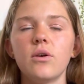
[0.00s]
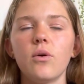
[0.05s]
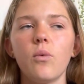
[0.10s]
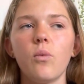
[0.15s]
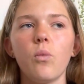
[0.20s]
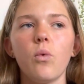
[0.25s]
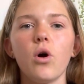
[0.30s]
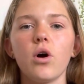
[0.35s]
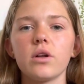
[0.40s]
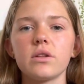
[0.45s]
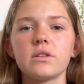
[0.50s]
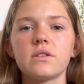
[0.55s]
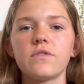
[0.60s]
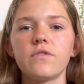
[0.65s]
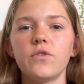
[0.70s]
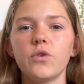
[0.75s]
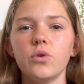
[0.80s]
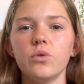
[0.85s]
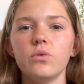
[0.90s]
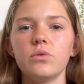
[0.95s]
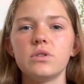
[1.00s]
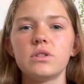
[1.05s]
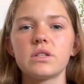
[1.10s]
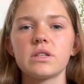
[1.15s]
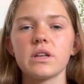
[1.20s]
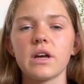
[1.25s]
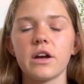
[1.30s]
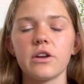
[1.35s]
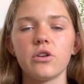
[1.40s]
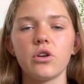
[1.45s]
what foods
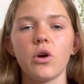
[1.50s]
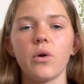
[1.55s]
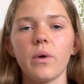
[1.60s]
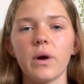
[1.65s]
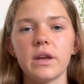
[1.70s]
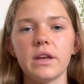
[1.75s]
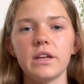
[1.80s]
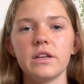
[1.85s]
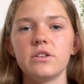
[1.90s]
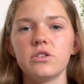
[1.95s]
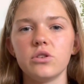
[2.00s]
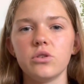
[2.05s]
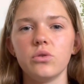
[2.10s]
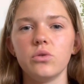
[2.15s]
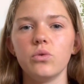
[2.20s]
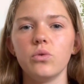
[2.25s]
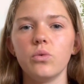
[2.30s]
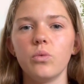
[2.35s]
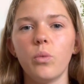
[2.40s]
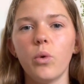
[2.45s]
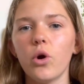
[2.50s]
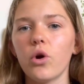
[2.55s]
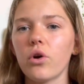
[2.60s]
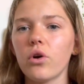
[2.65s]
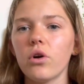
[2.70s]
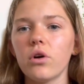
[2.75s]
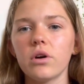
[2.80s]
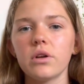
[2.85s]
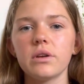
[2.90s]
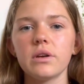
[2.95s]
I know I need to work
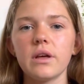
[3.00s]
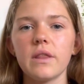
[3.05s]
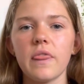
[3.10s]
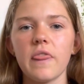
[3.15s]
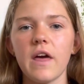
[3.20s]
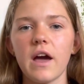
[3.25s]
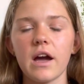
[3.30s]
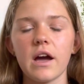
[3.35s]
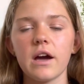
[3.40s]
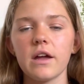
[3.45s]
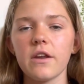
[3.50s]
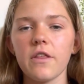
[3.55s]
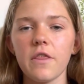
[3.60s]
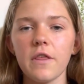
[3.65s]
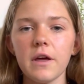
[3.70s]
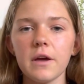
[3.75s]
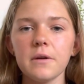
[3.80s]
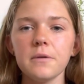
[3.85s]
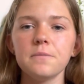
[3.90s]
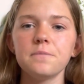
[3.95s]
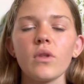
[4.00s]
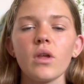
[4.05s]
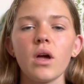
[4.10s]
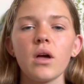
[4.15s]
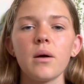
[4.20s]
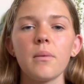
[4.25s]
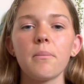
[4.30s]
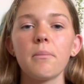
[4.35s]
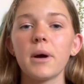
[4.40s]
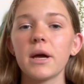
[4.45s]
on and that kind of thing.
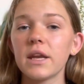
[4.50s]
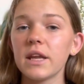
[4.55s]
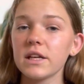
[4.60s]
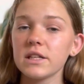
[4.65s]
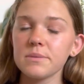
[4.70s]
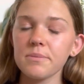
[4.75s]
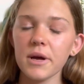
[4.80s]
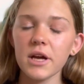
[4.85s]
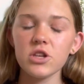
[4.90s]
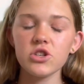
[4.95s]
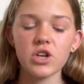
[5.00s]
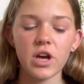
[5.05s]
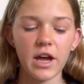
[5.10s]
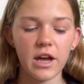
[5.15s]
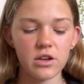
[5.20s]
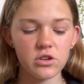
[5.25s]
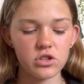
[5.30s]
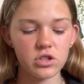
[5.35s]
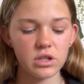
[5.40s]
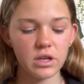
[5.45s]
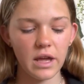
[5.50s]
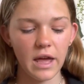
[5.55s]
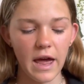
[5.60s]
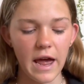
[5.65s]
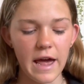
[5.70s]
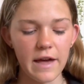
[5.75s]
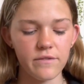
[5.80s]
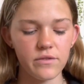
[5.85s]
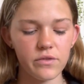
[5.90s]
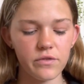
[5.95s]
My next page I actually
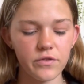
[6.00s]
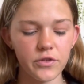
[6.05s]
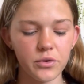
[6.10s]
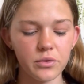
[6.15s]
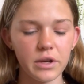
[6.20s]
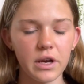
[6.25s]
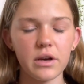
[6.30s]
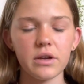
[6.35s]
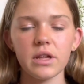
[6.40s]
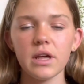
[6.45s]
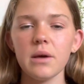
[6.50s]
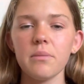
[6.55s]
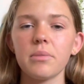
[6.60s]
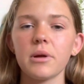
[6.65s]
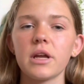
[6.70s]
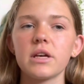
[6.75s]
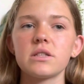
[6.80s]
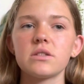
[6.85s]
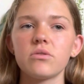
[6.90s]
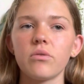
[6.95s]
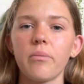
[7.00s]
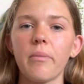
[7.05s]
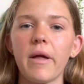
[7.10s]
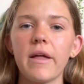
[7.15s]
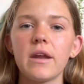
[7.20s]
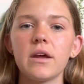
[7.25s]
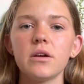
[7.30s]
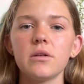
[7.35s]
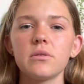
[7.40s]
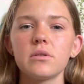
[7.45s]
haven't filled out yet, but I still
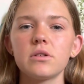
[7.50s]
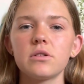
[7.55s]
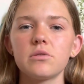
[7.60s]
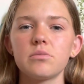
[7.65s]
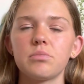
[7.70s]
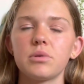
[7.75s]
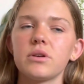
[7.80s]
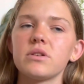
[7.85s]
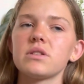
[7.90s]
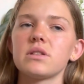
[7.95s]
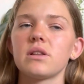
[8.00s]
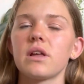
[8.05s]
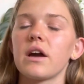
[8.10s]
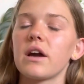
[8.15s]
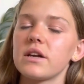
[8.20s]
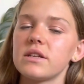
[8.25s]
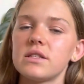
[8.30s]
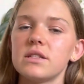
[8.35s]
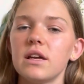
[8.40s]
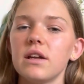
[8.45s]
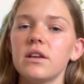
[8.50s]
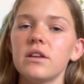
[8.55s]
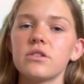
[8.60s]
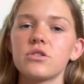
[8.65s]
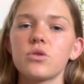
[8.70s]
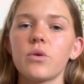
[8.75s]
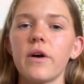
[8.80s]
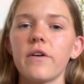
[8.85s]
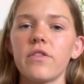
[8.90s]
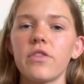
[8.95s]
made it because, like I said, it's
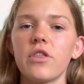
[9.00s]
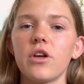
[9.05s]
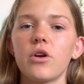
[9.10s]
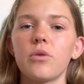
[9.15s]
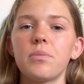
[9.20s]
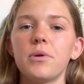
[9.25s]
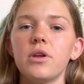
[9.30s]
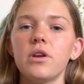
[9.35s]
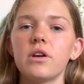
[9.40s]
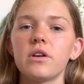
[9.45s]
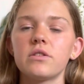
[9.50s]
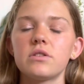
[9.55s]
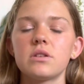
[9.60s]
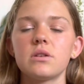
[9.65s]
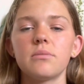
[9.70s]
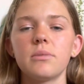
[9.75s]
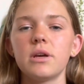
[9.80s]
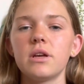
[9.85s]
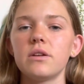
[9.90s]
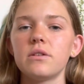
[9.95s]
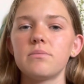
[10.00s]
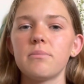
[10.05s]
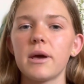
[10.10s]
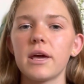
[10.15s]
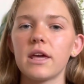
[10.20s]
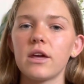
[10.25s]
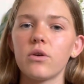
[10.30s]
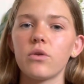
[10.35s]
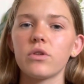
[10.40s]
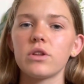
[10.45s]
quite therapeutic to me
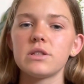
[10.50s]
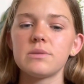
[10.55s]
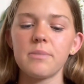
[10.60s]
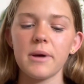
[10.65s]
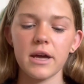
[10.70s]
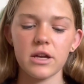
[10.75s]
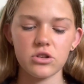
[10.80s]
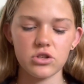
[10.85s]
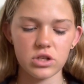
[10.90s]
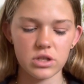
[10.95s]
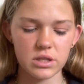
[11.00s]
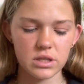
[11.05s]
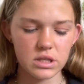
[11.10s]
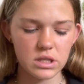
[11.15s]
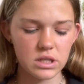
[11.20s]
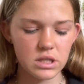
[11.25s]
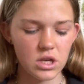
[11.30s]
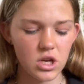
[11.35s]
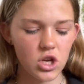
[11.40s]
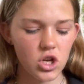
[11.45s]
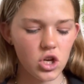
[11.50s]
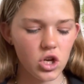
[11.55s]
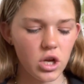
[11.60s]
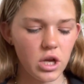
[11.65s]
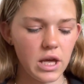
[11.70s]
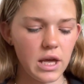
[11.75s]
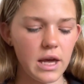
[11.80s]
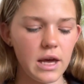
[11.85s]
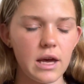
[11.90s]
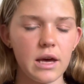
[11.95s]
making all these pages.
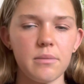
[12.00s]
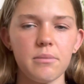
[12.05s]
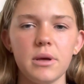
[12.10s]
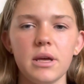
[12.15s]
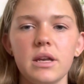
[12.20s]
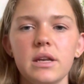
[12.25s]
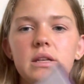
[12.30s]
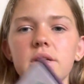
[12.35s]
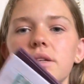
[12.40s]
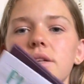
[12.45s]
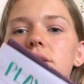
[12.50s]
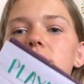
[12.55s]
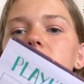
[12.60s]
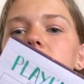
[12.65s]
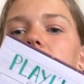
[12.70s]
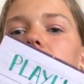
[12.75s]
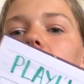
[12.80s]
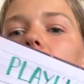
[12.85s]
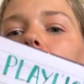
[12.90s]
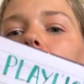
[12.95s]
And it is a